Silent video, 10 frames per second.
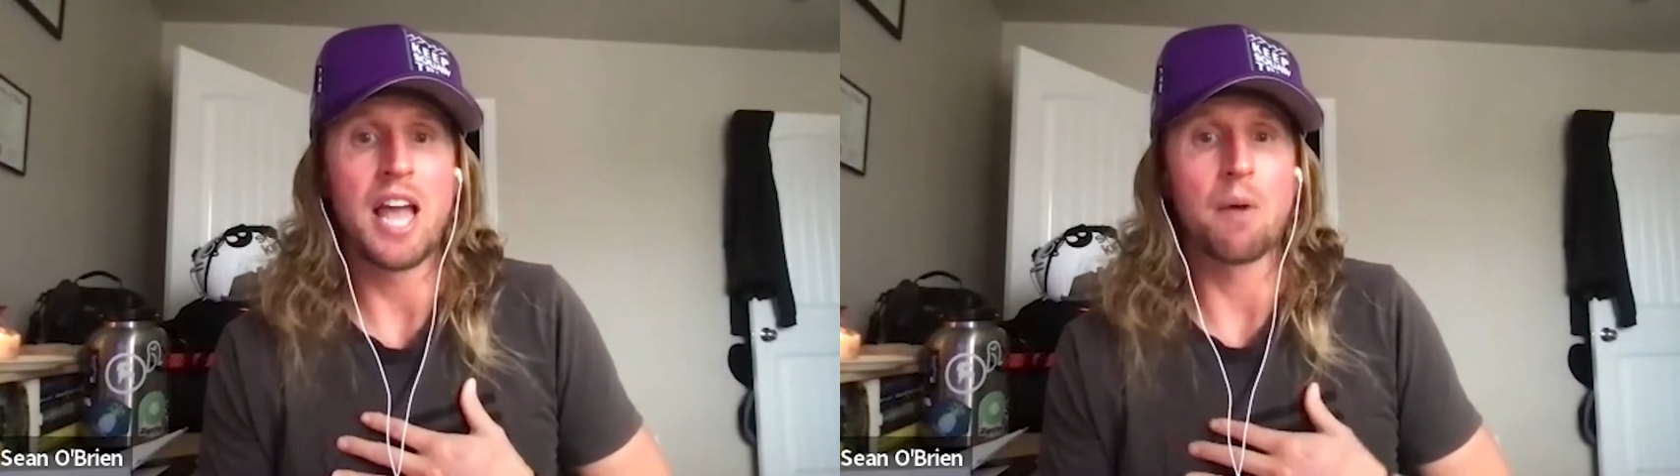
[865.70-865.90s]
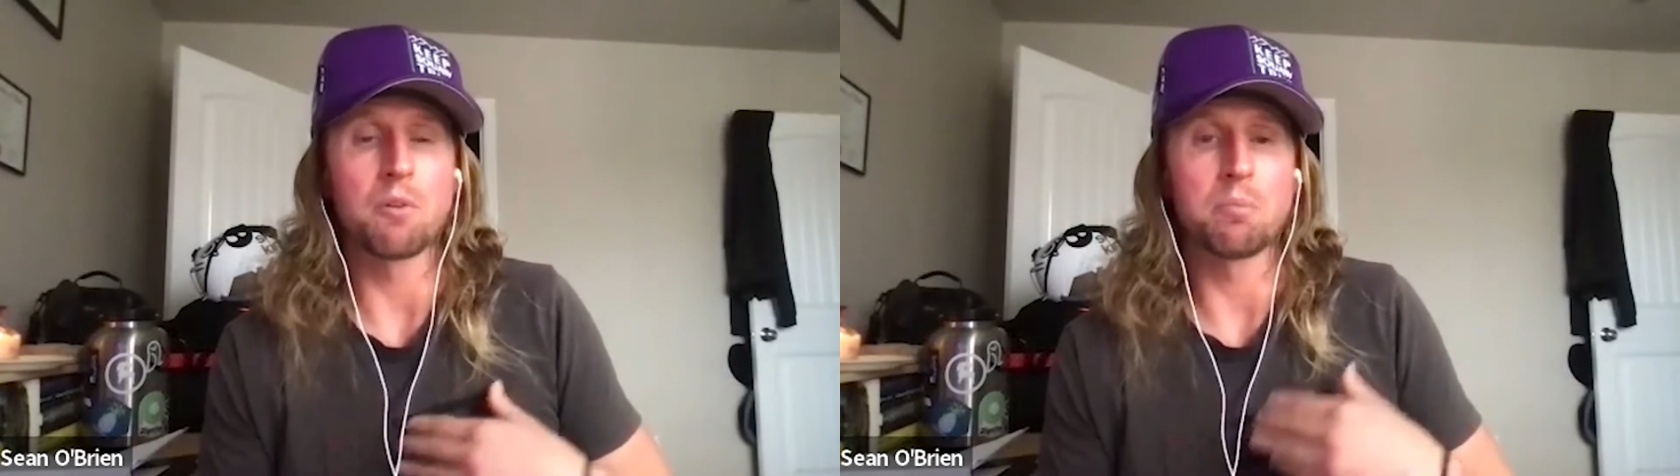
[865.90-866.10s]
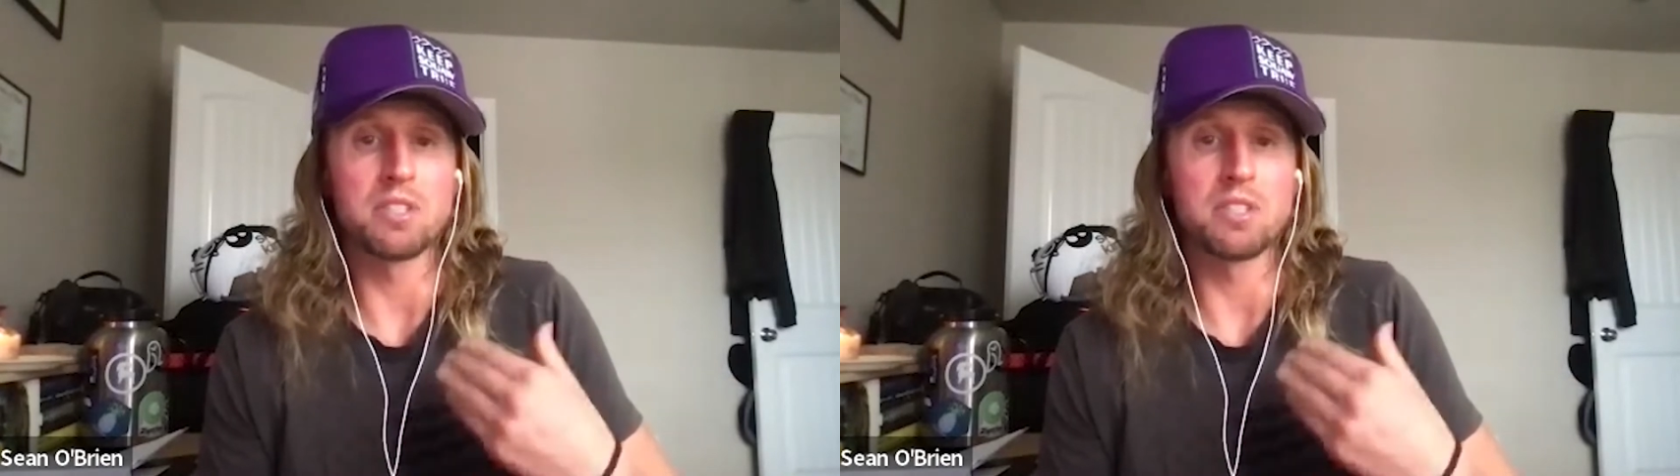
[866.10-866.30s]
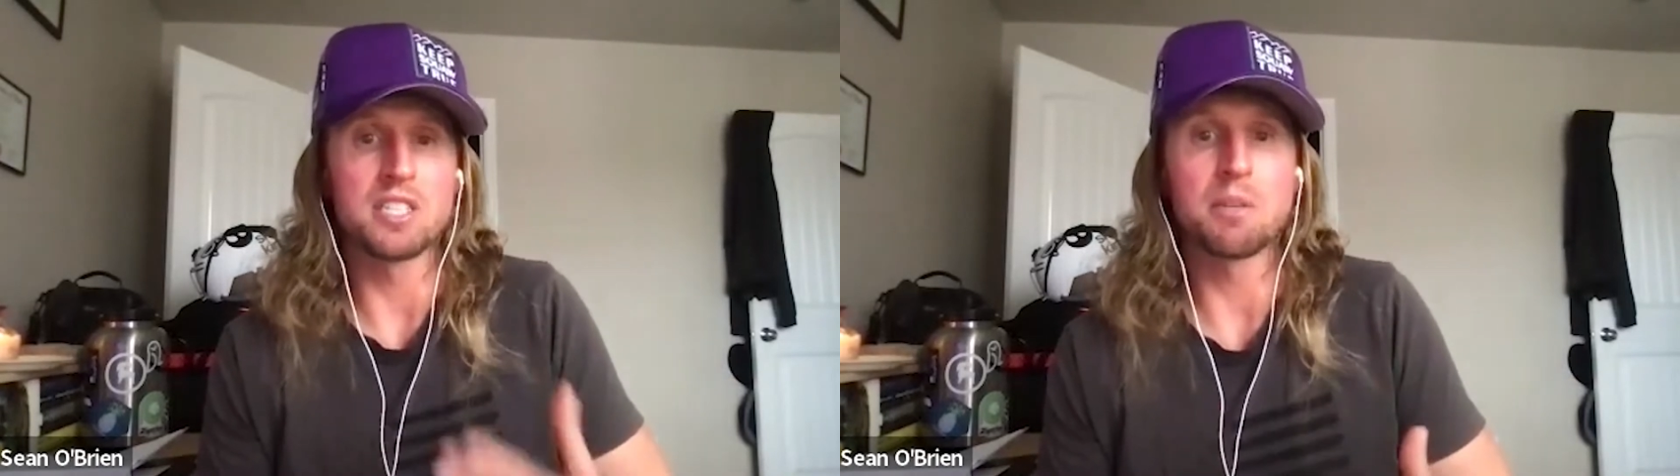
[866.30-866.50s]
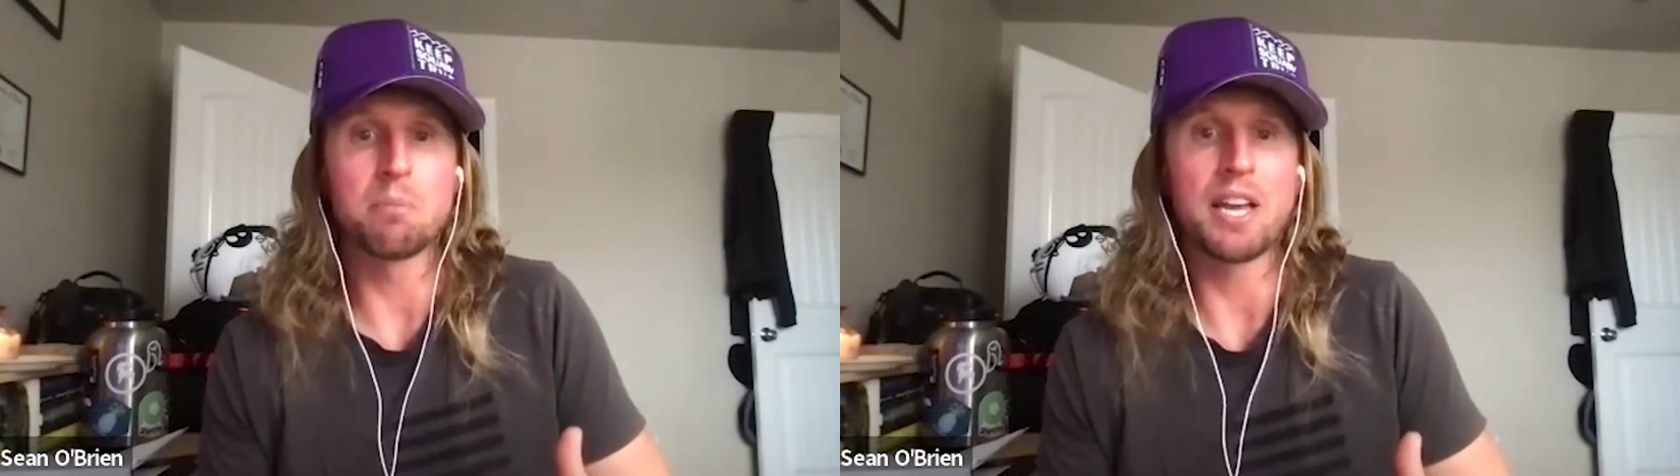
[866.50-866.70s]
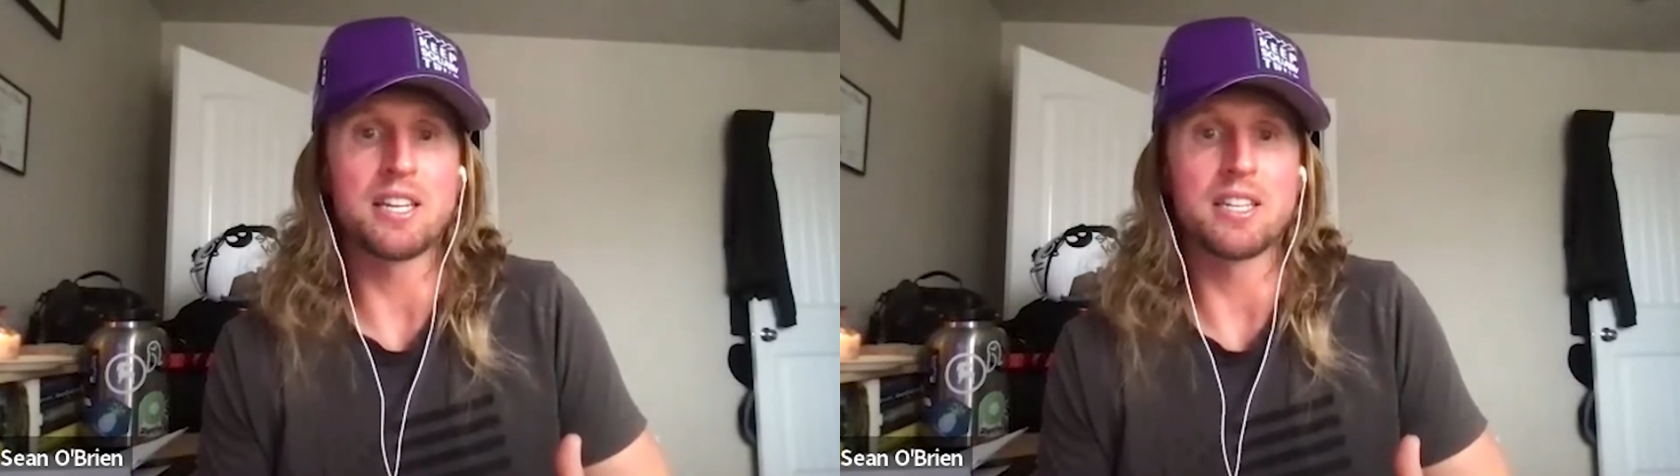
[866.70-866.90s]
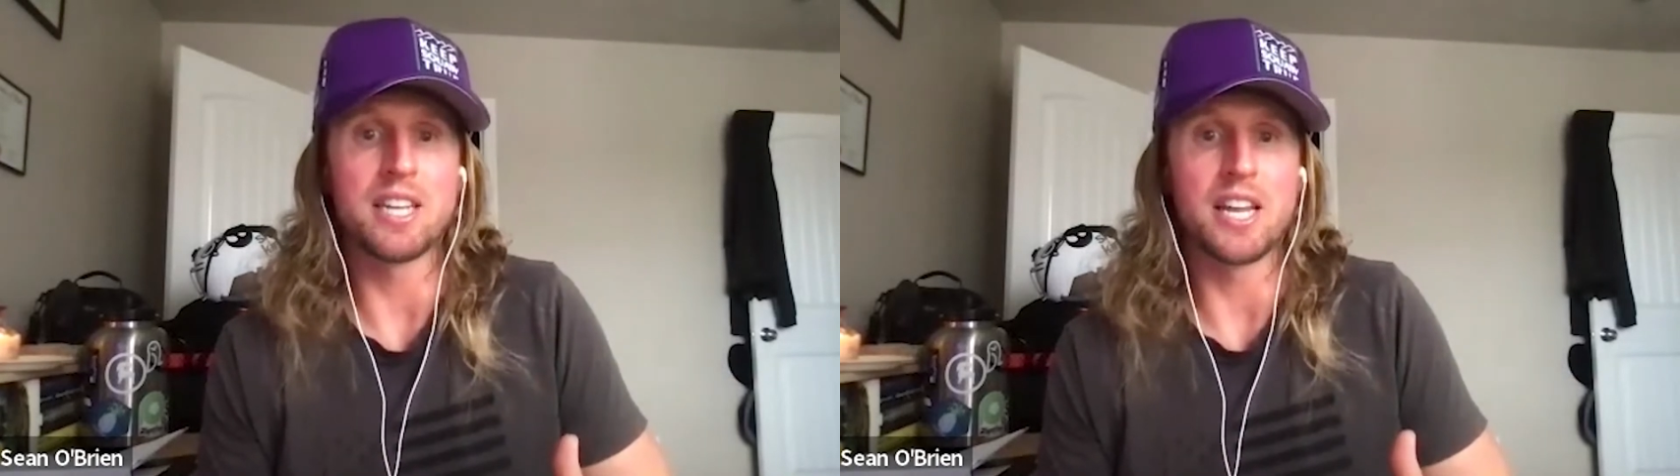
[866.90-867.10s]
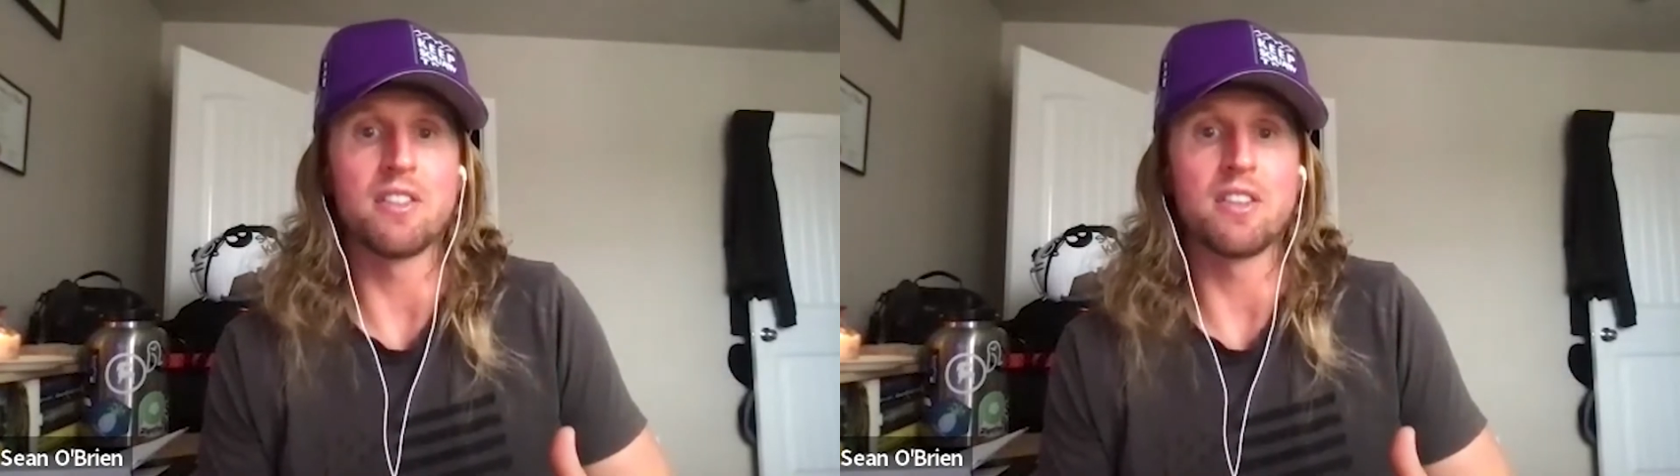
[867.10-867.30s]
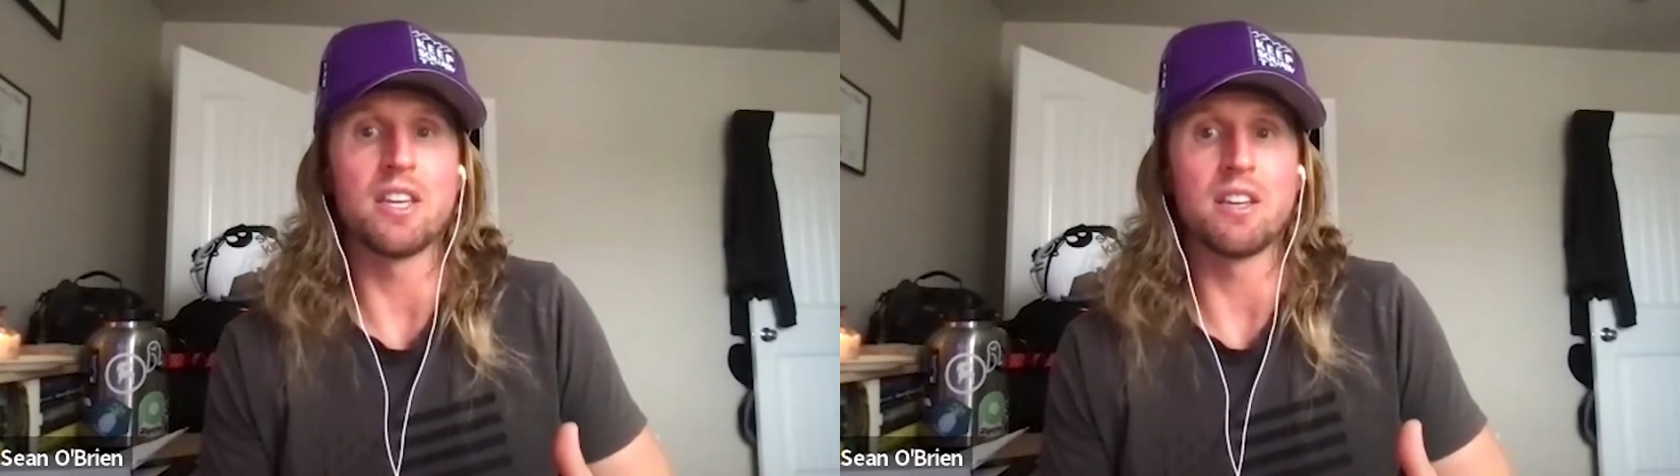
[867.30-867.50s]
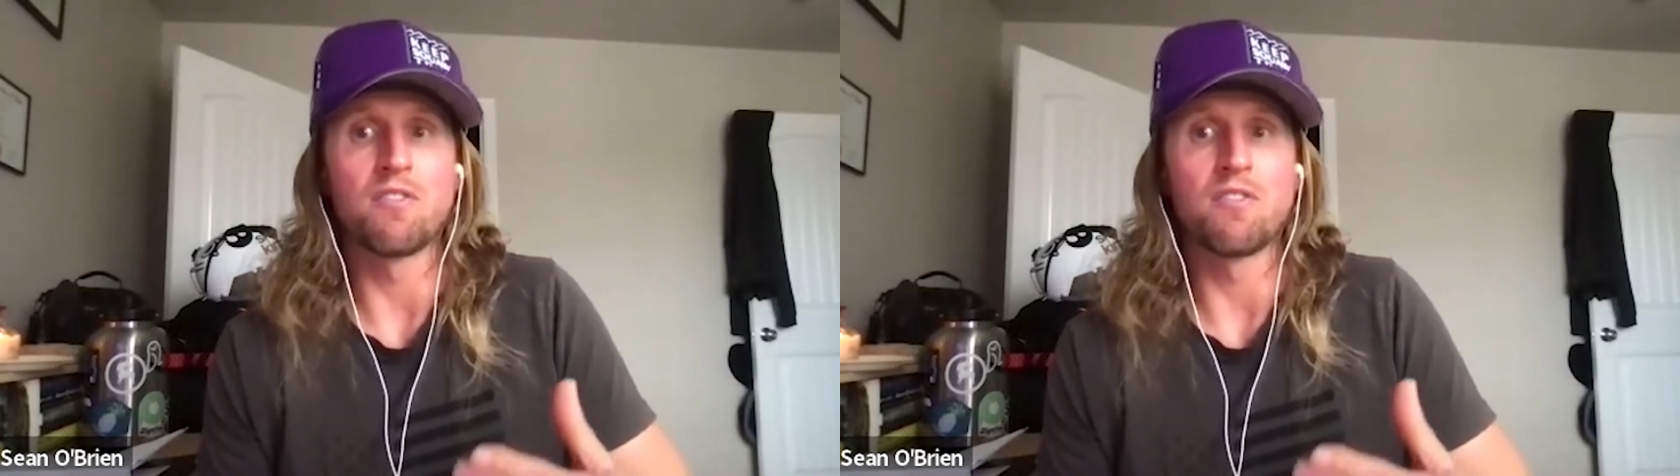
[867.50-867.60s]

and we're participating in the